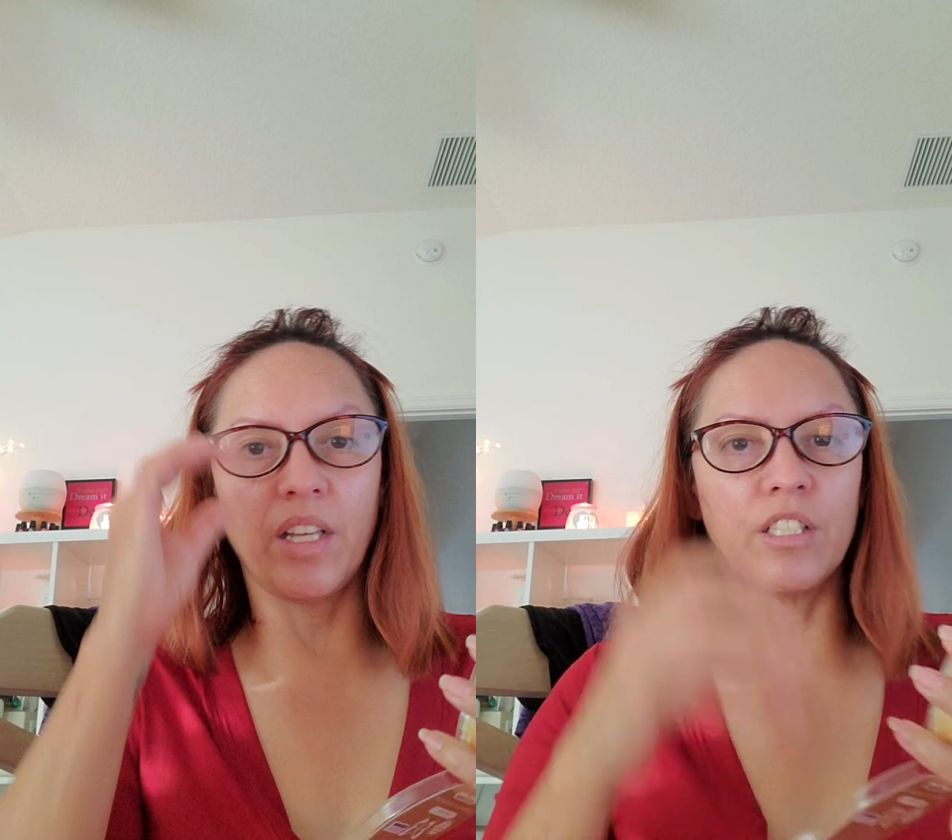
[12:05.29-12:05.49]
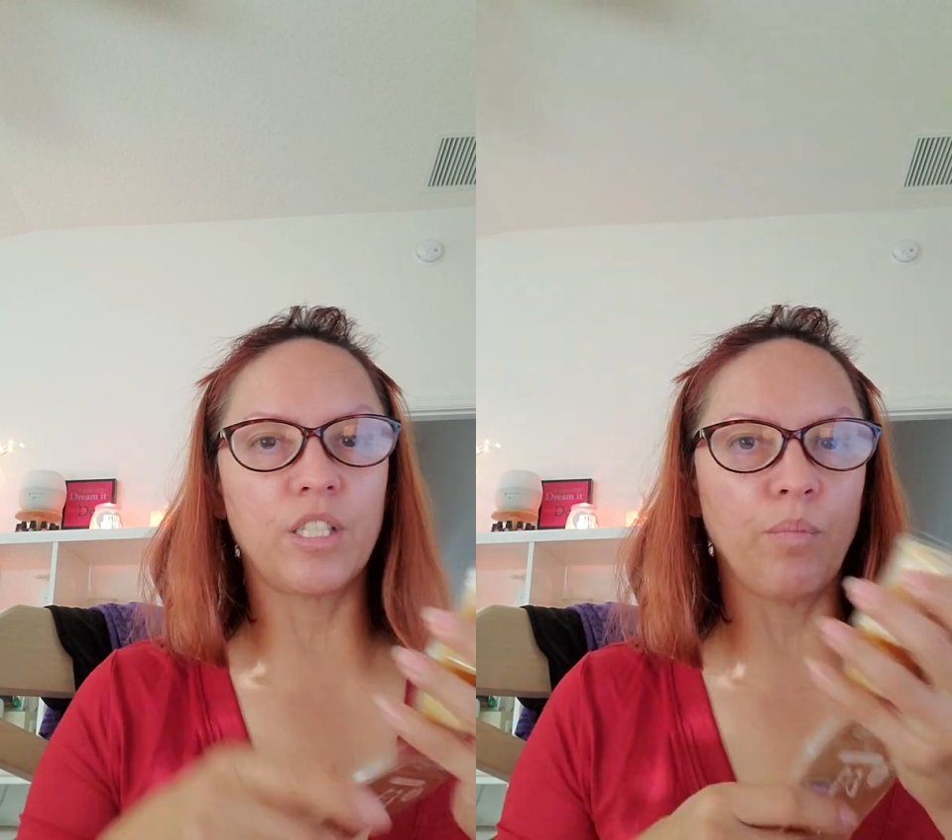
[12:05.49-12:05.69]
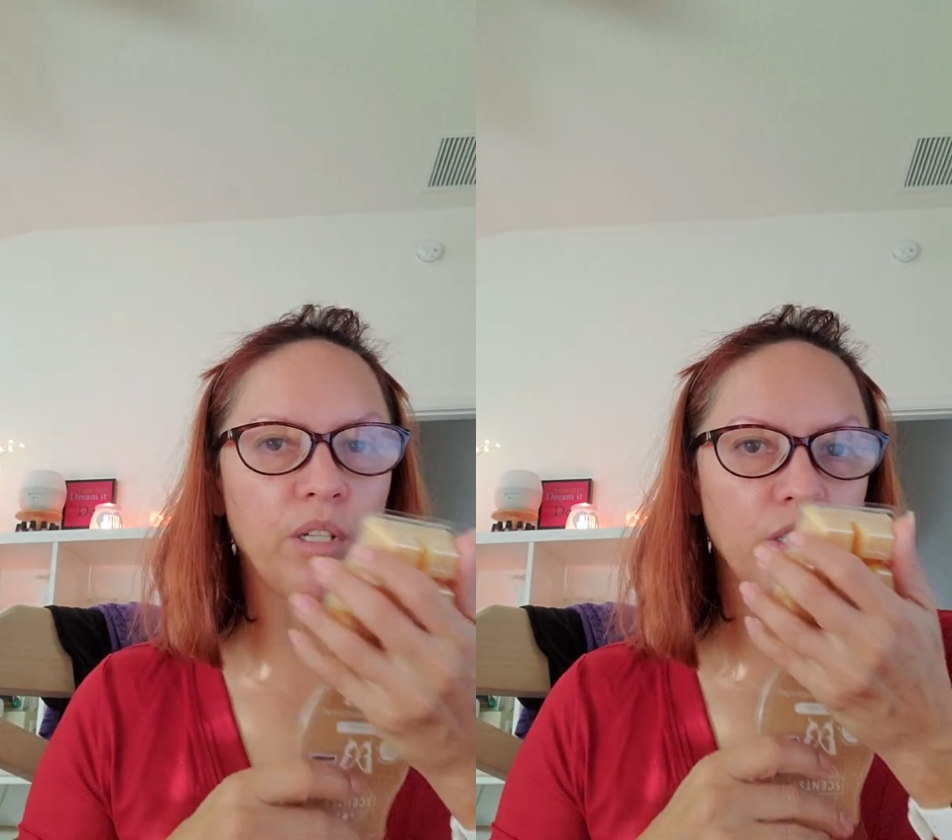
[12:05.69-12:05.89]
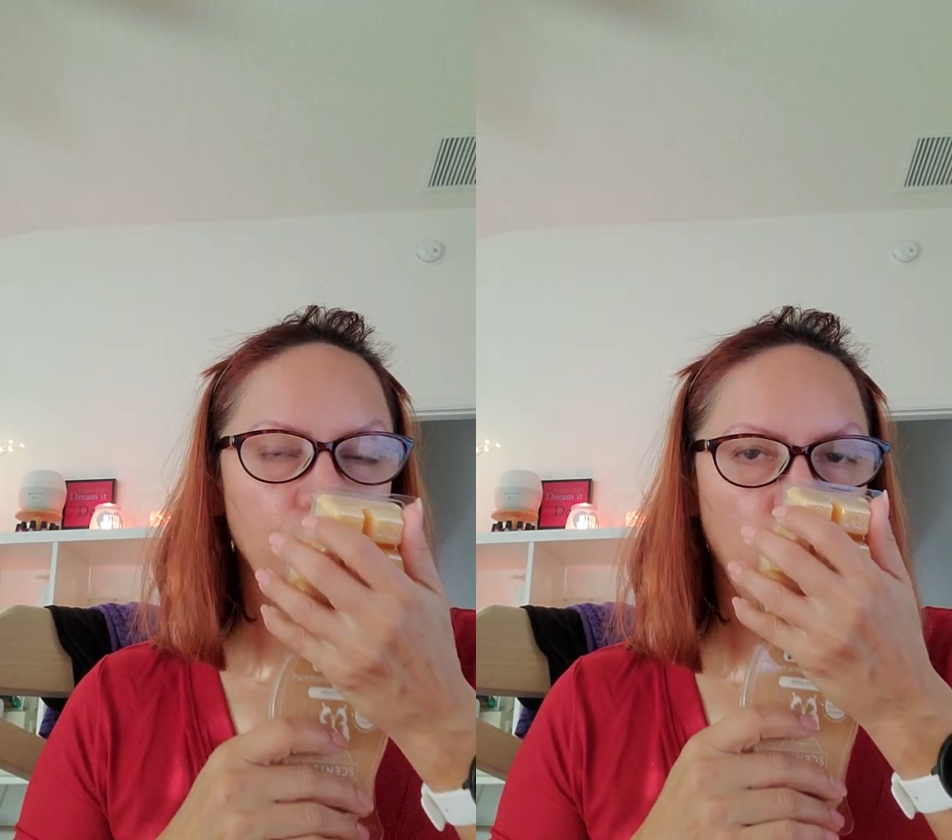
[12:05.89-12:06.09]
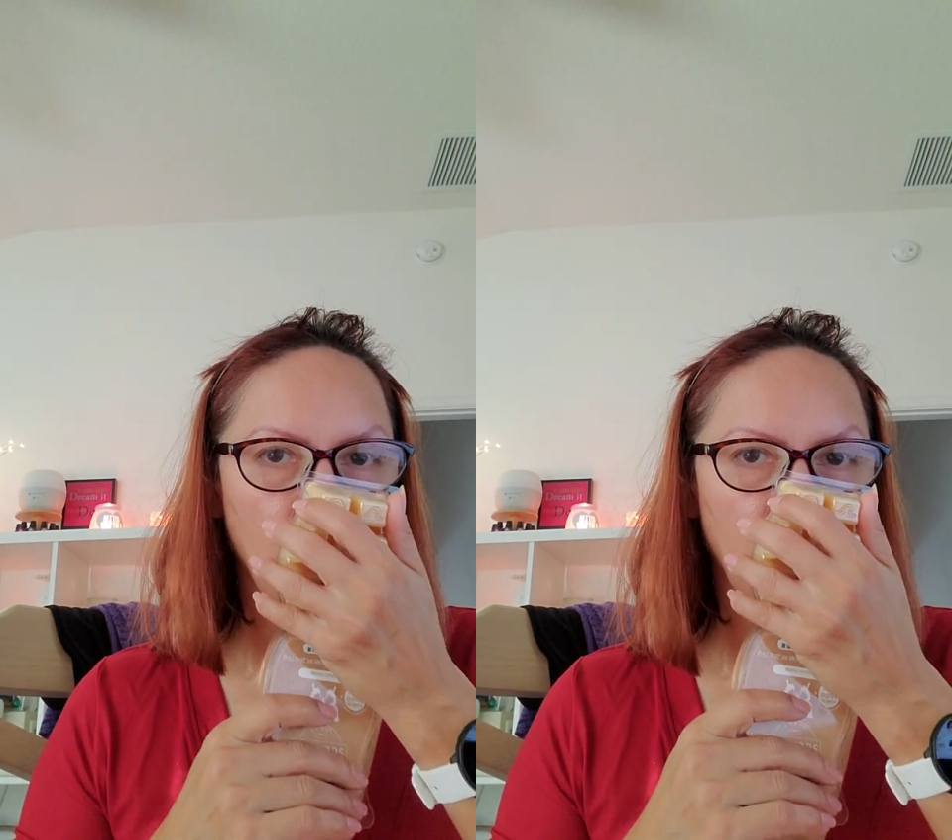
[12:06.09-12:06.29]
It smells
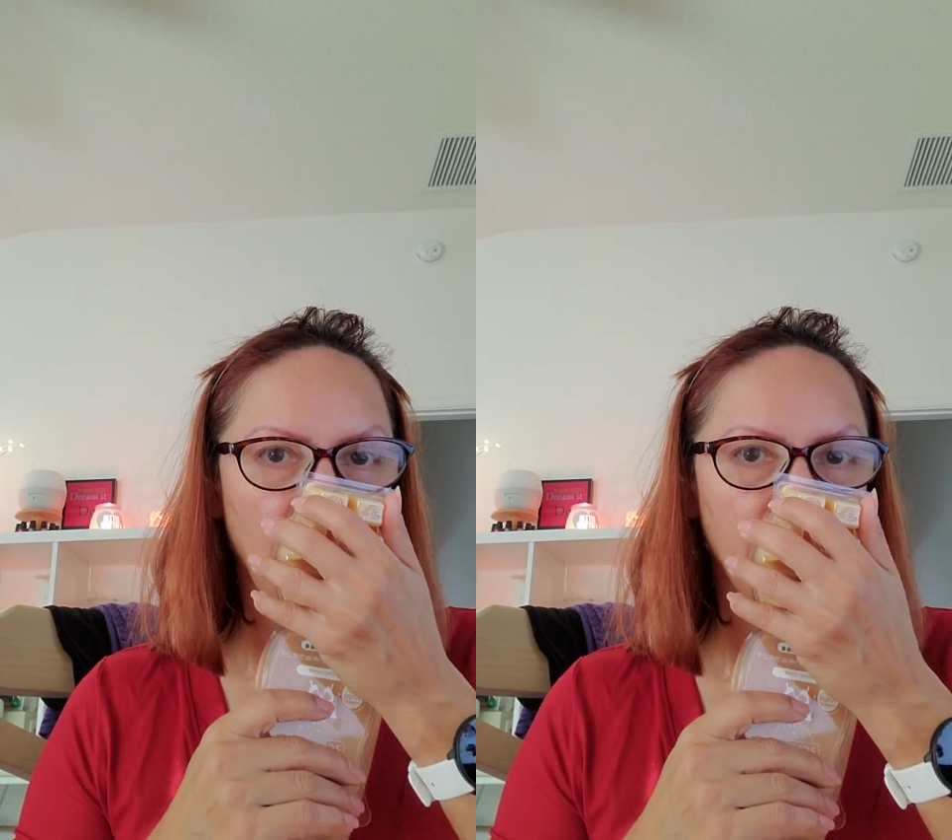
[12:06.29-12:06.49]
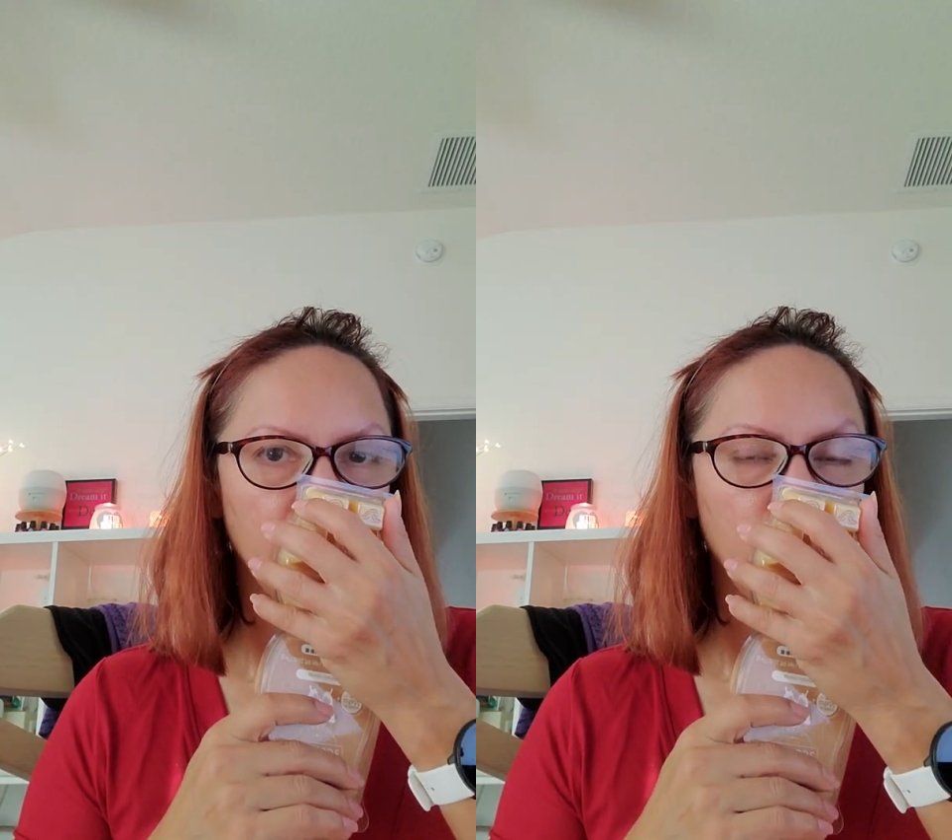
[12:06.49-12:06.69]
more like